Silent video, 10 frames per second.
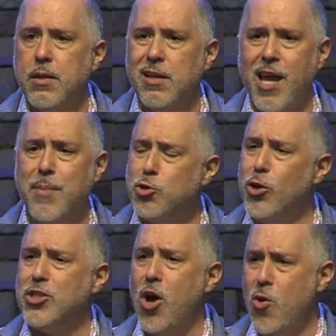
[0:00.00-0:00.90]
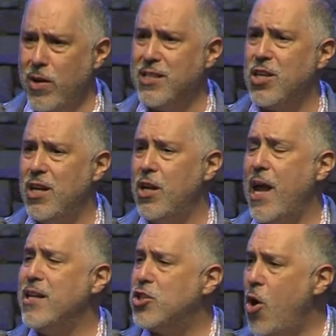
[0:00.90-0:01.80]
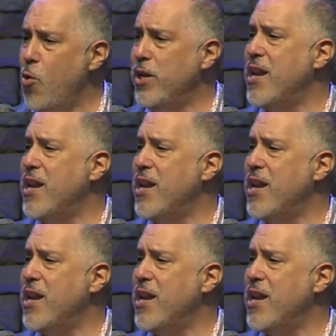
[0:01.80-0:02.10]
Came to his own and his own